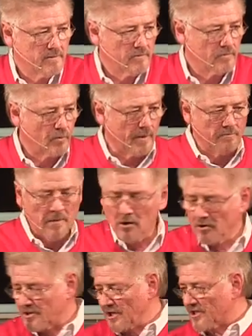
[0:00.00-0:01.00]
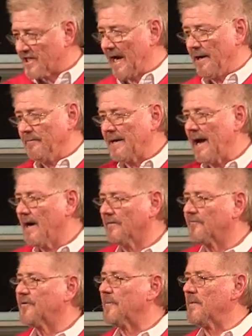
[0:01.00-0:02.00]
When Moses came down
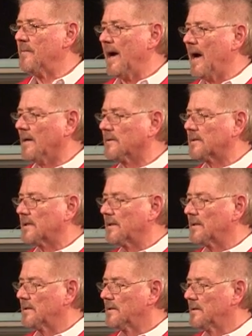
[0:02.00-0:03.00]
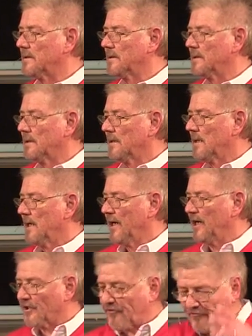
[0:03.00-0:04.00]
from the mount,
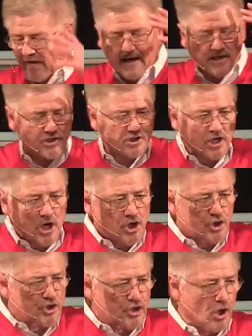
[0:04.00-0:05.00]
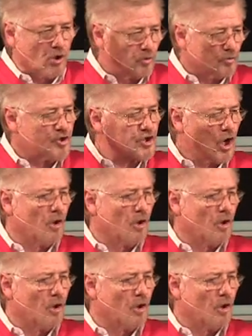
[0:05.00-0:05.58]
his face shone so